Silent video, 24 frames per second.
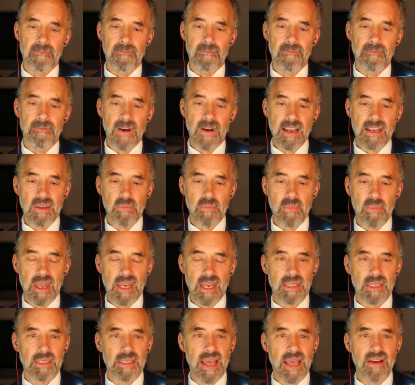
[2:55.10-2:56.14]

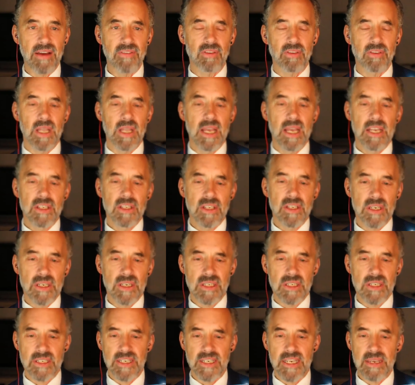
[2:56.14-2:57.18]
fundamental level to
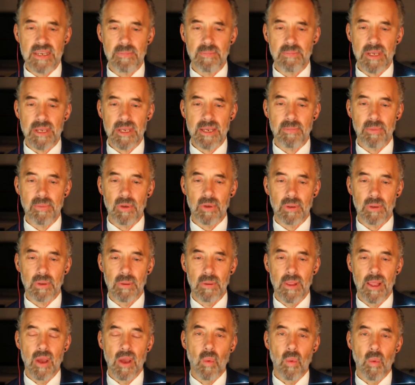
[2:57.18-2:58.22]
see people
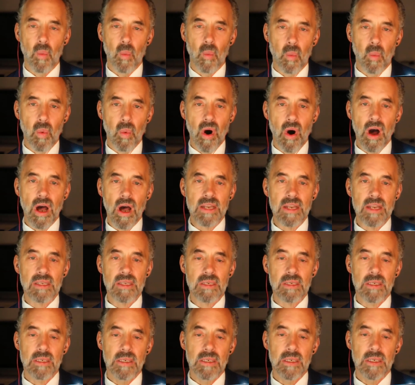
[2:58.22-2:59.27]

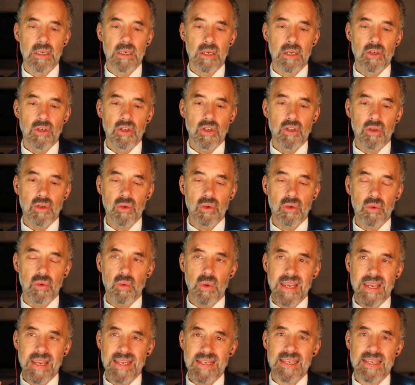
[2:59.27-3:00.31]
want to
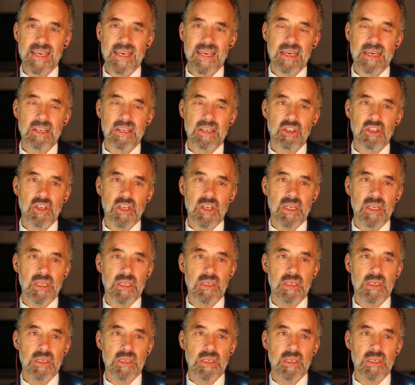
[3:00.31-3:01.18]
engage in